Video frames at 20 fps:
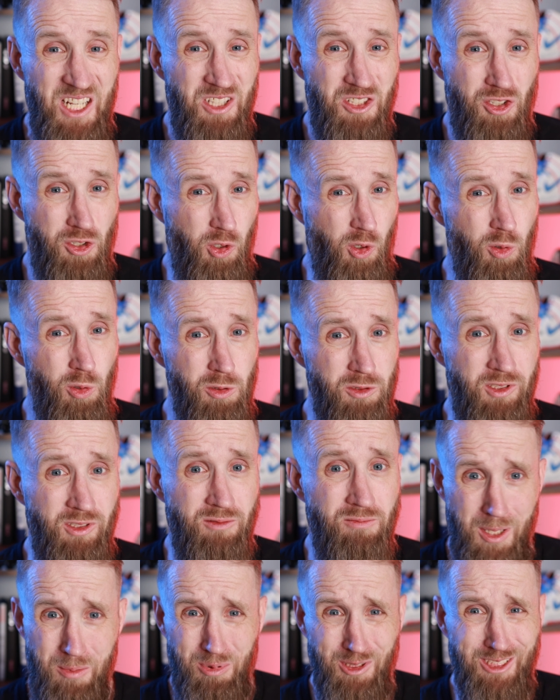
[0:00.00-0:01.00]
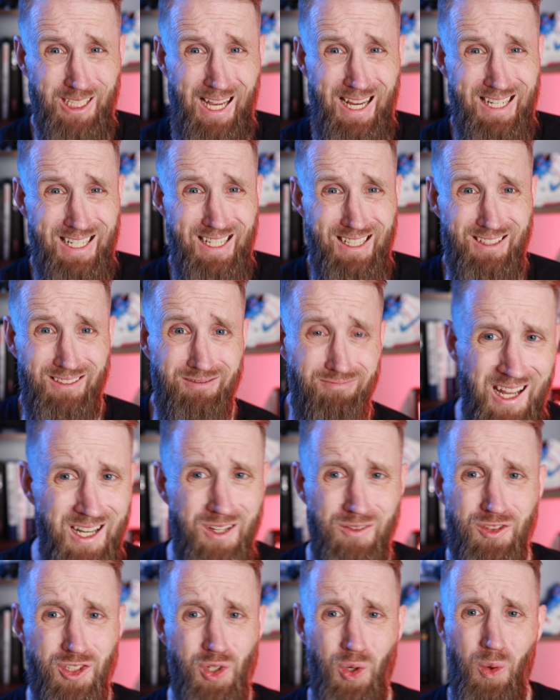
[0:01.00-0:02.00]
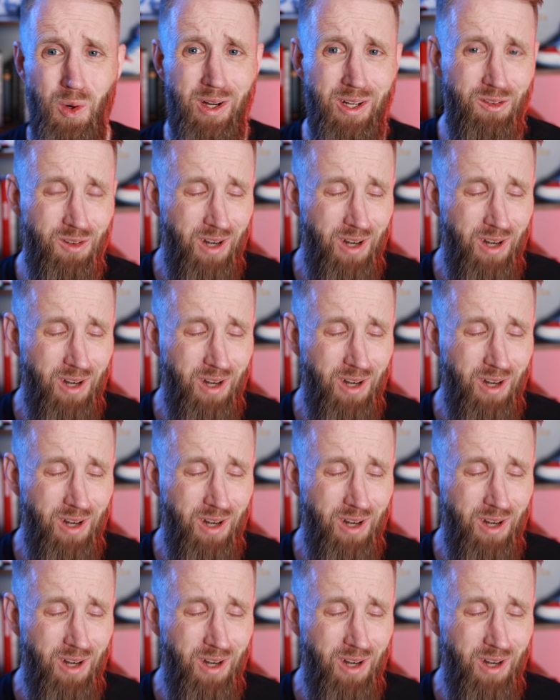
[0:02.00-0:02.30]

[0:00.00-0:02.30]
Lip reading: it sold. People liked it. End of story,